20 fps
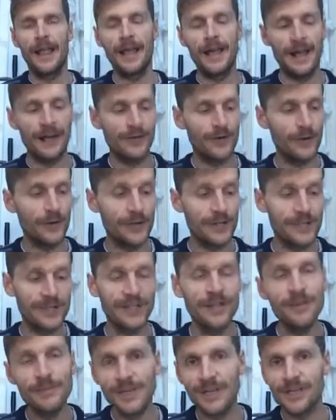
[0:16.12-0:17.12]
I've got
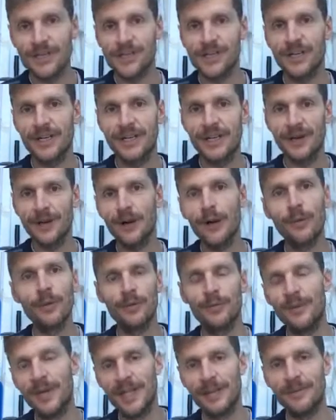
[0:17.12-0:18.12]
so much going on
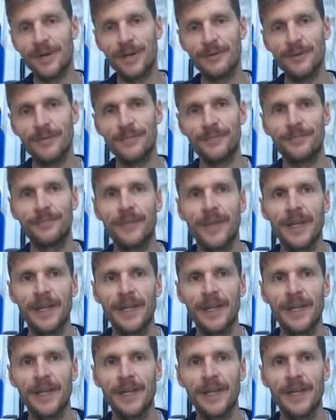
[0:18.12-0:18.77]
with me at the moment